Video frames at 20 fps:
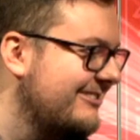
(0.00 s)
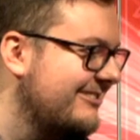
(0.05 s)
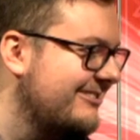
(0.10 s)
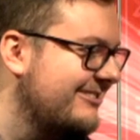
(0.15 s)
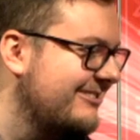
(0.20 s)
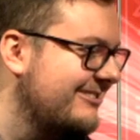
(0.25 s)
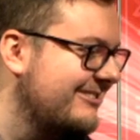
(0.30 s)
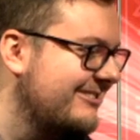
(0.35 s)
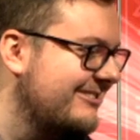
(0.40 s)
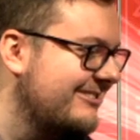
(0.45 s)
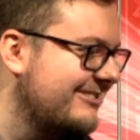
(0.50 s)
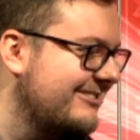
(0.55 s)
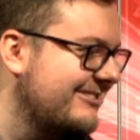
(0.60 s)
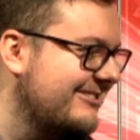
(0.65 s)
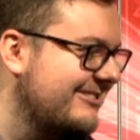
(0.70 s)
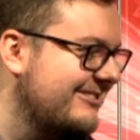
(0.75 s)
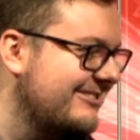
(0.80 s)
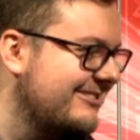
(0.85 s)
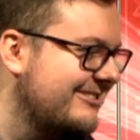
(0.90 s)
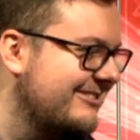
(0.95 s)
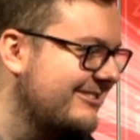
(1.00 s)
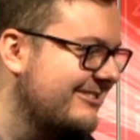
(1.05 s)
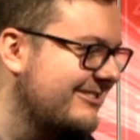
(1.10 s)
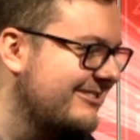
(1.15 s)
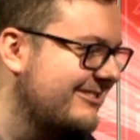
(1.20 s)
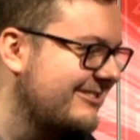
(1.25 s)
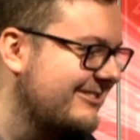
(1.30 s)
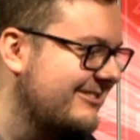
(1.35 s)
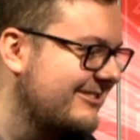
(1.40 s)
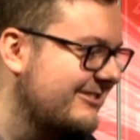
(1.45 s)

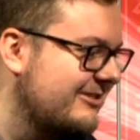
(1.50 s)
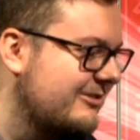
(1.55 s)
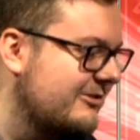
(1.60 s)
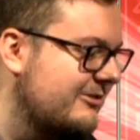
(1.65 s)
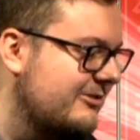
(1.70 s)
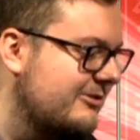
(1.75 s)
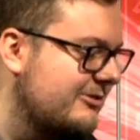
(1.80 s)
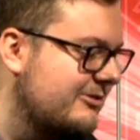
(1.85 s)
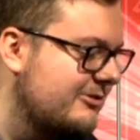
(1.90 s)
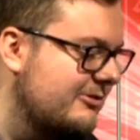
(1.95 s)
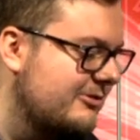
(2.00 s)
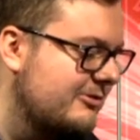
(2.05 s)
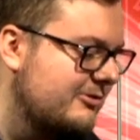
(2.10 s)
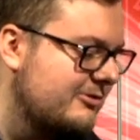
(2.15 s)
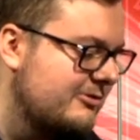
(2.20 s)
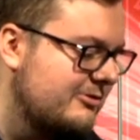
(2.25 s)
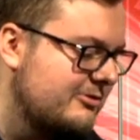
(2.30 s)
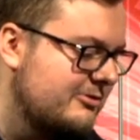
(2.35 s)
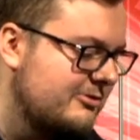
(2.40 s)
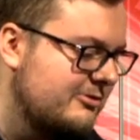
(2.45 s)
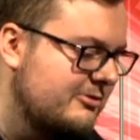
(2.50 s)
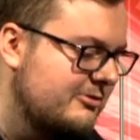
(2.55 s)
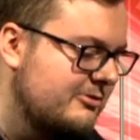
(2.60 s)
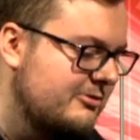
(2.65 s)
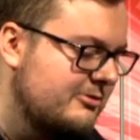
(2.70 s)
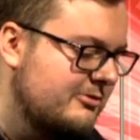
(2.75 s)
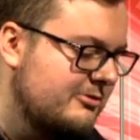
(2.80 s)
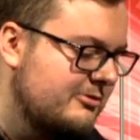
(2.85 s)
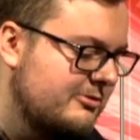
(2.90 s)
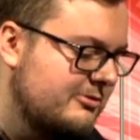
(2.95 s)

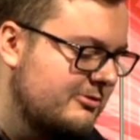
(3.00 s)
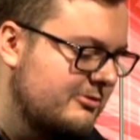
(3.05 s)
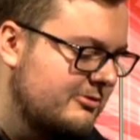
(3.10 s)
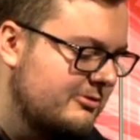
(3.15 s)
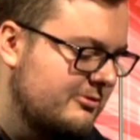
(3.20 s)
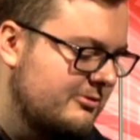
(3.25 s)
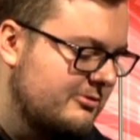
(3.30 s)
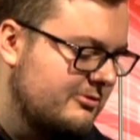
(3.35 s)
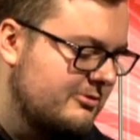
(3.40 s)
(silent)